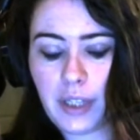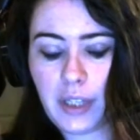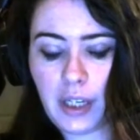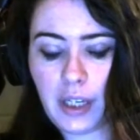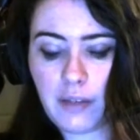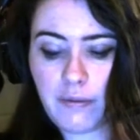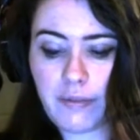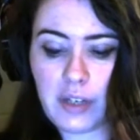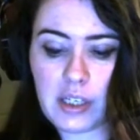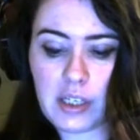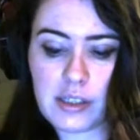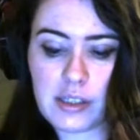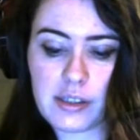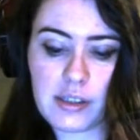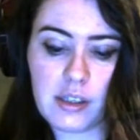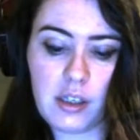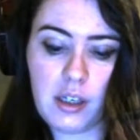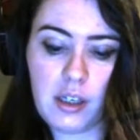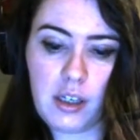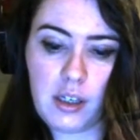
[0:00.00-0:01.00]
Head,
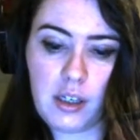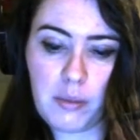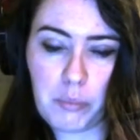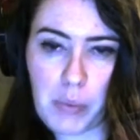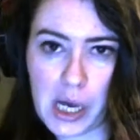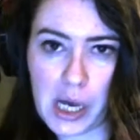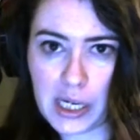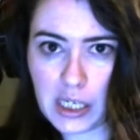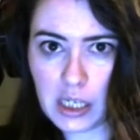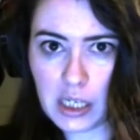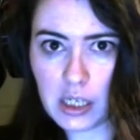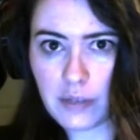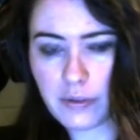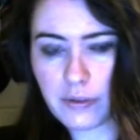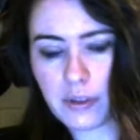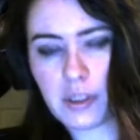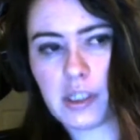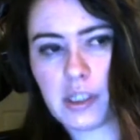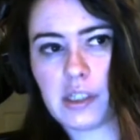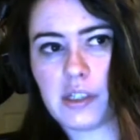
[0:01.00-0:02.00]
face, body.
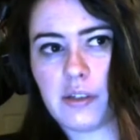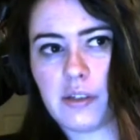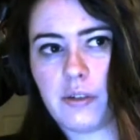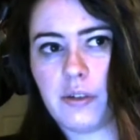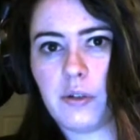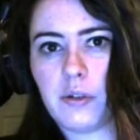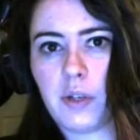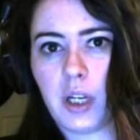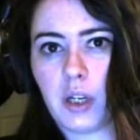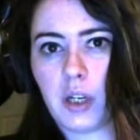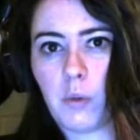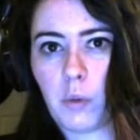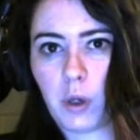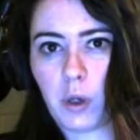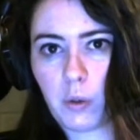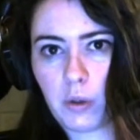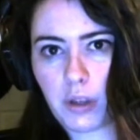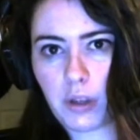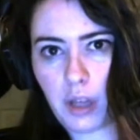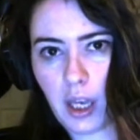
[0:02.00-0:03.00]
And so you kind of
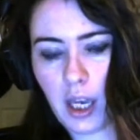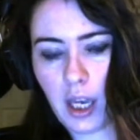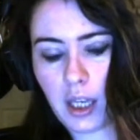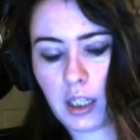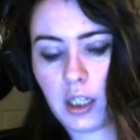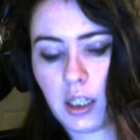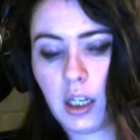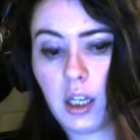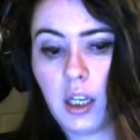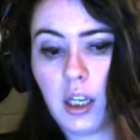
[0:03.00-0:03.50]
work with that.